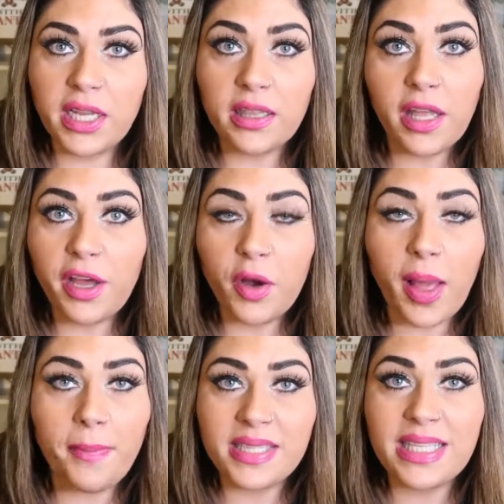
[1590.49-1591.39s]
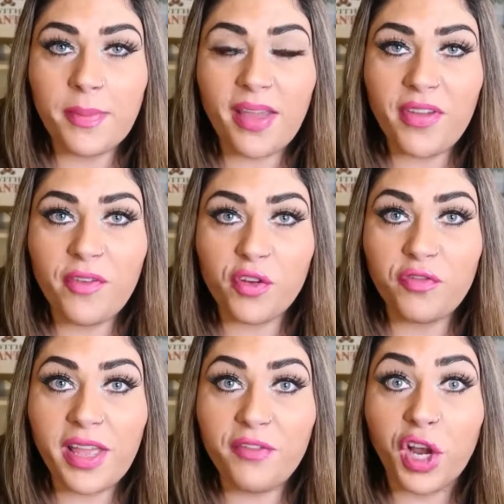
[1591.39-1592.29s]
Hello, I'm missing my
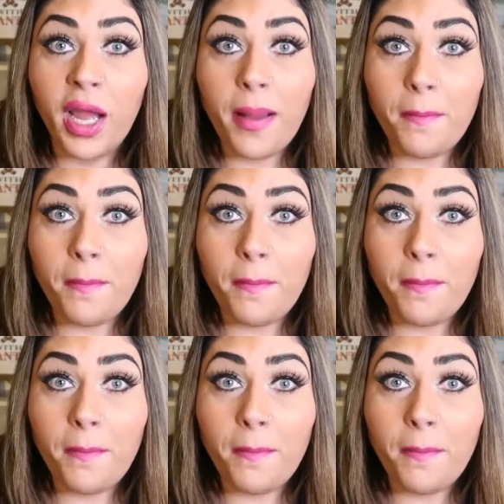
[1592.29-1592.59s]
favorite flavor.